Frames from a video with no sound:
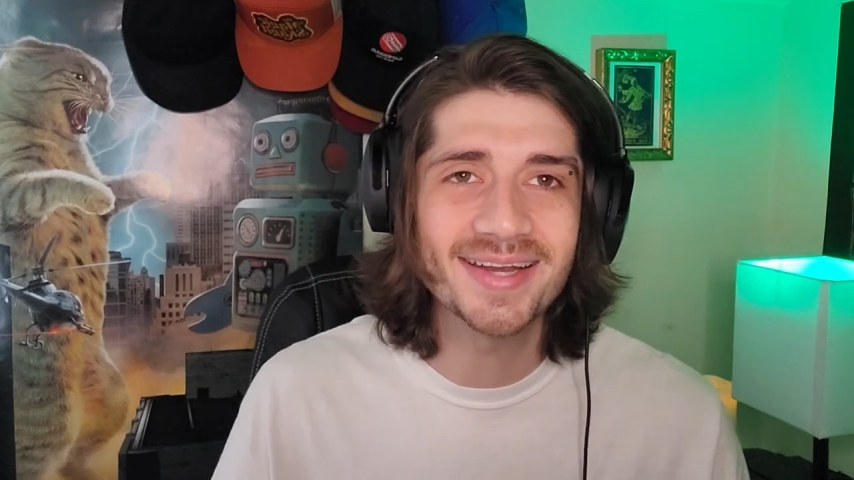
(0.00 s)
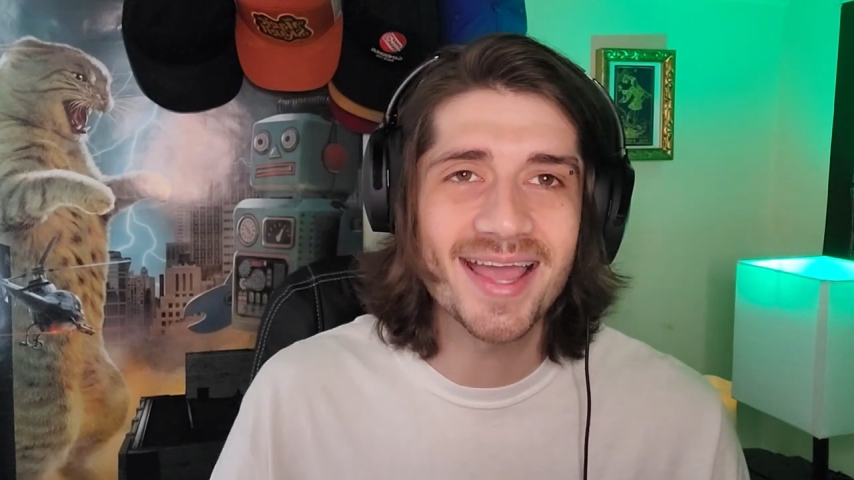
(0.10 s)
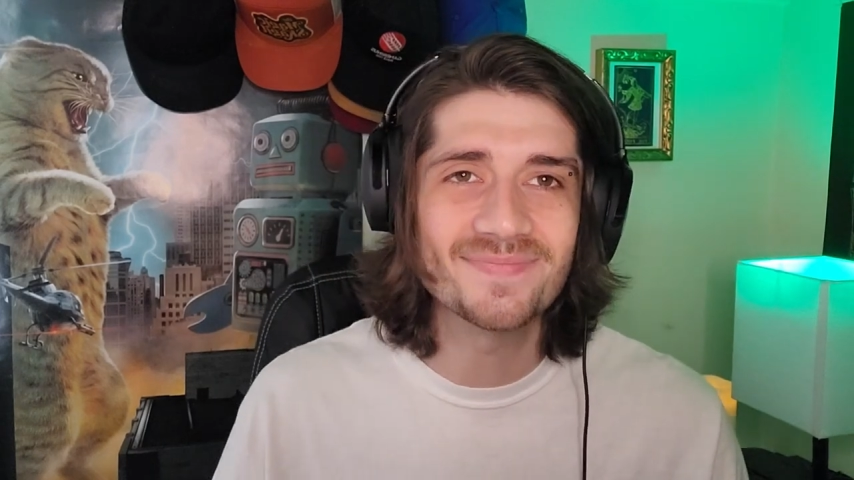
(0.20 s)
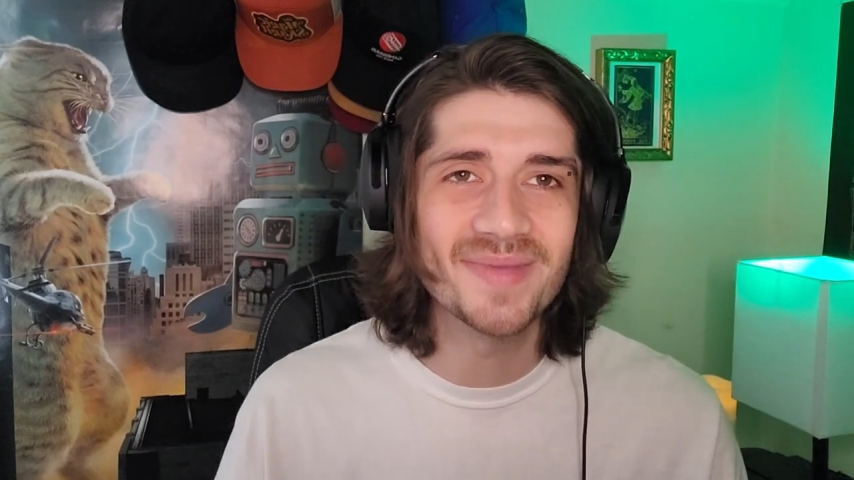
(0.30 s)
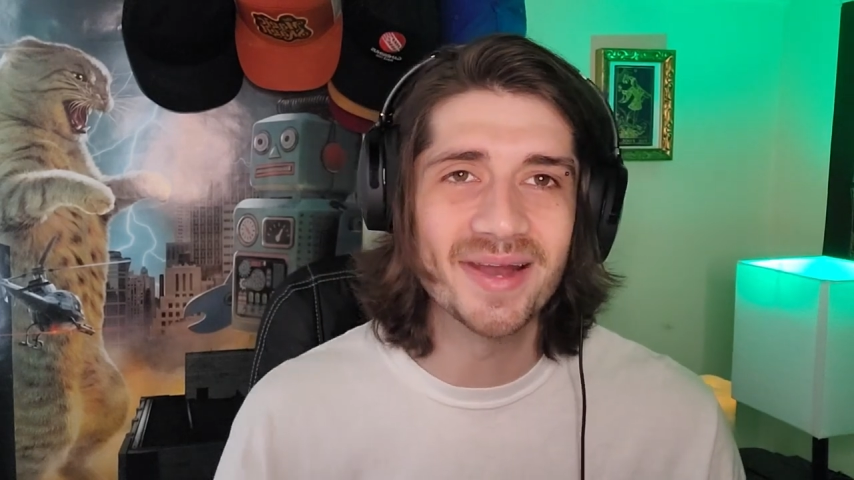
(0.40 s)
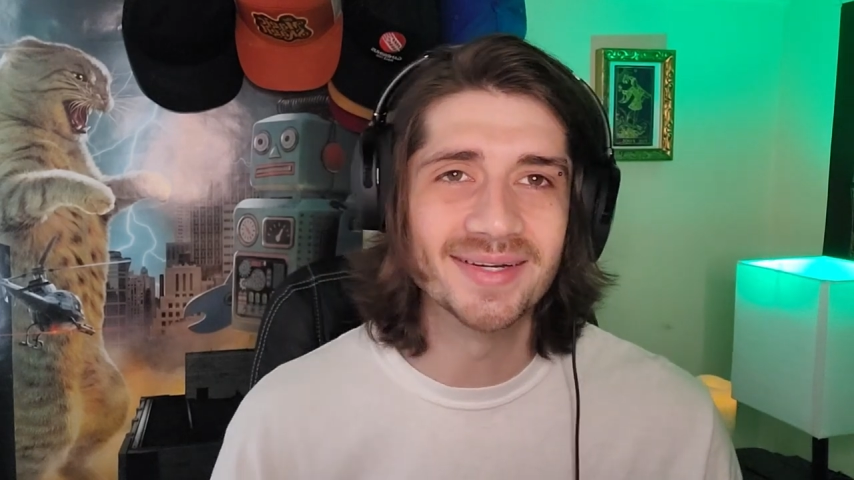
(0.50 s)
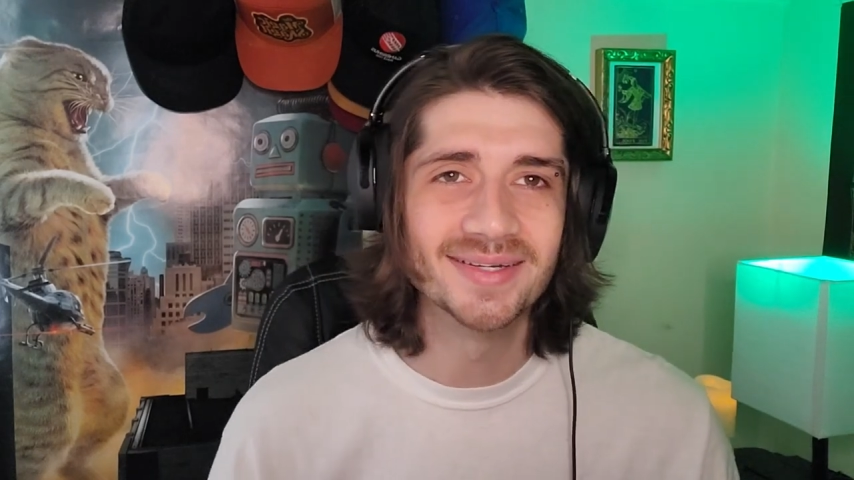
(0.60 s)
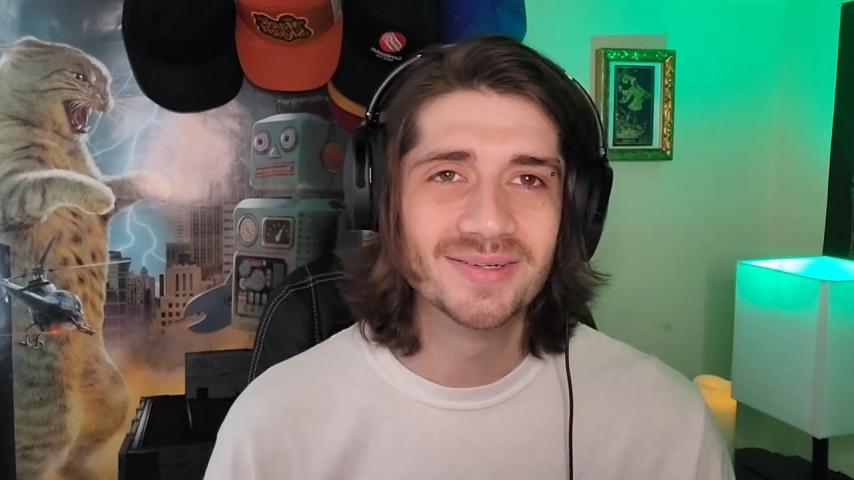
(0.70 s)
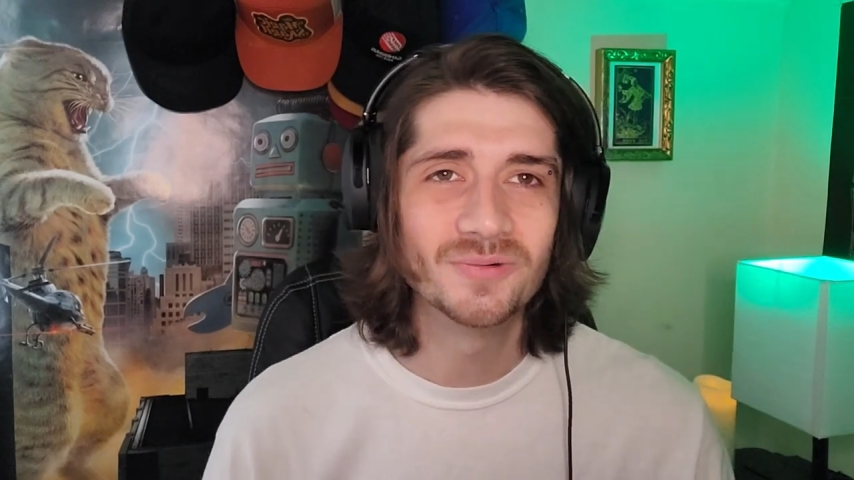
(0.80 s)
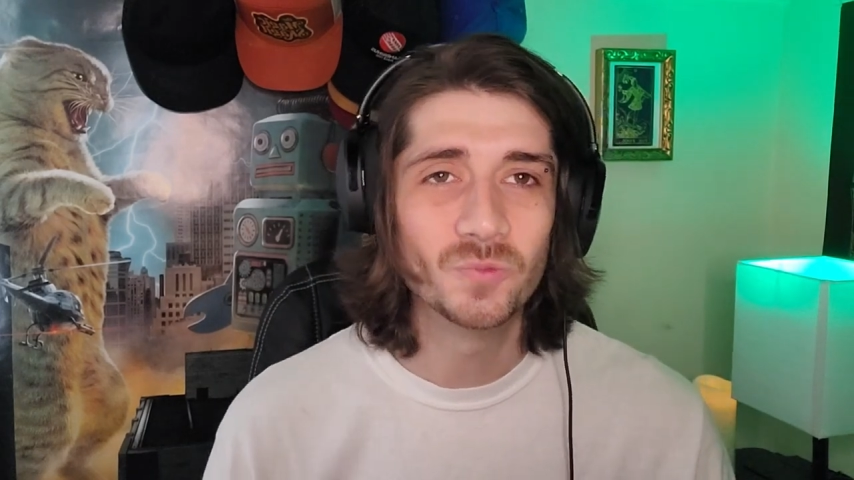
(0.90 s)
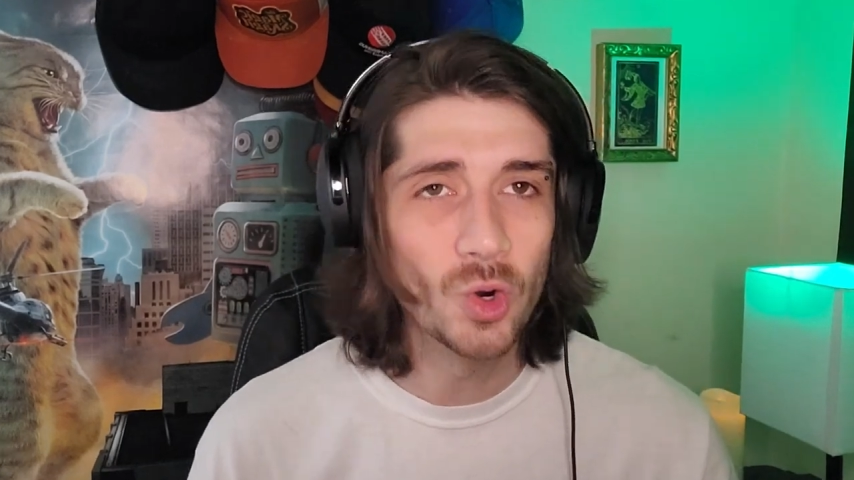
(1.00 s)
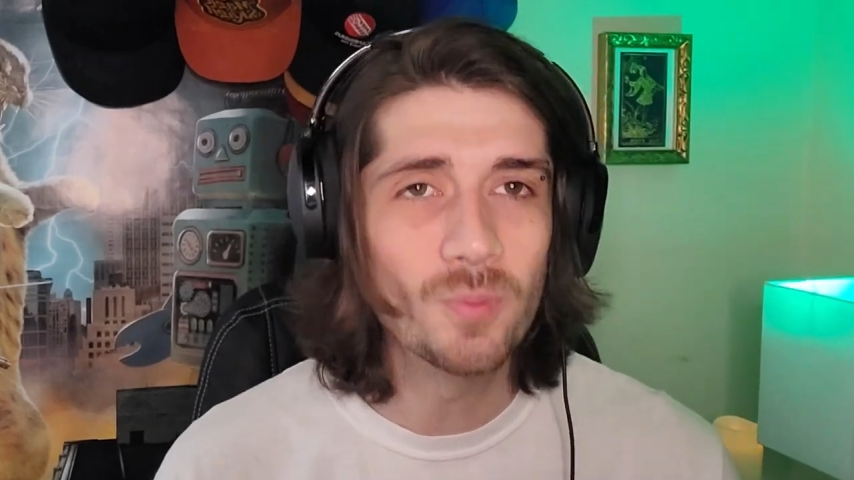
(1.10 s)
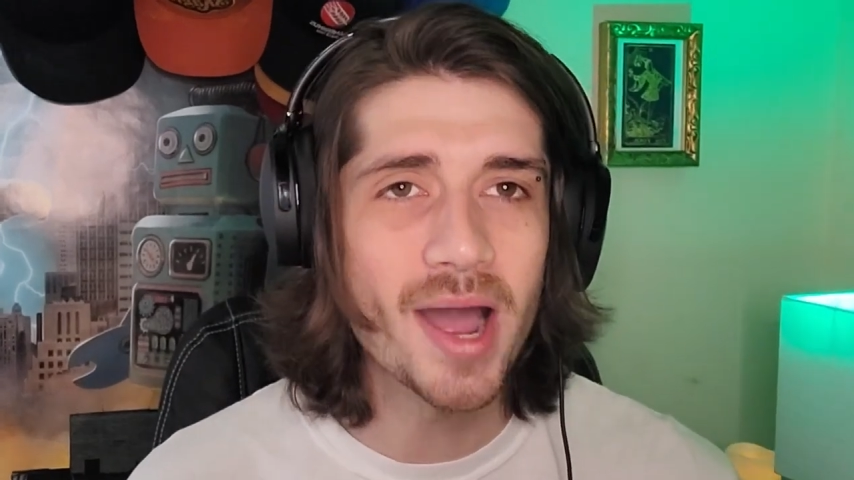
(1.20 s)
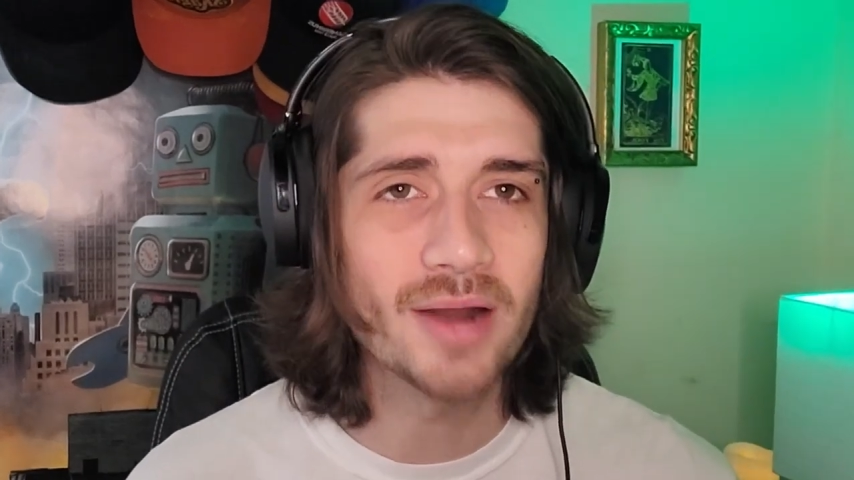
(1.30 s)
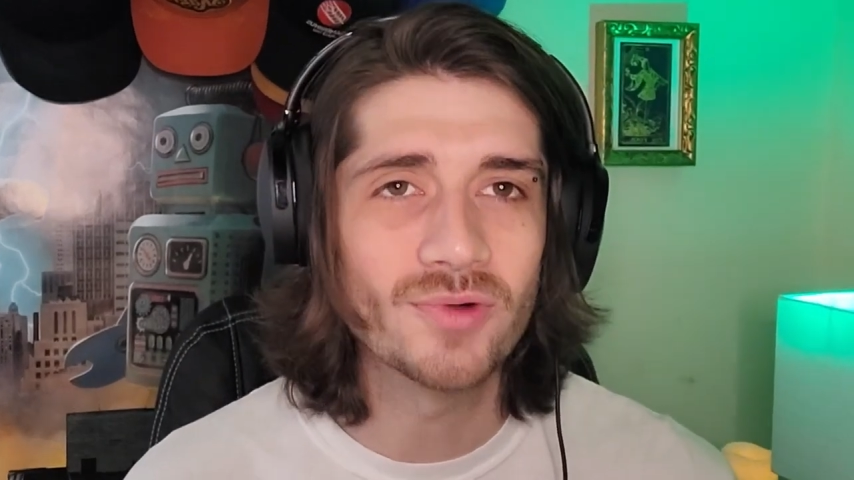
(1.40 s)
nightmare robot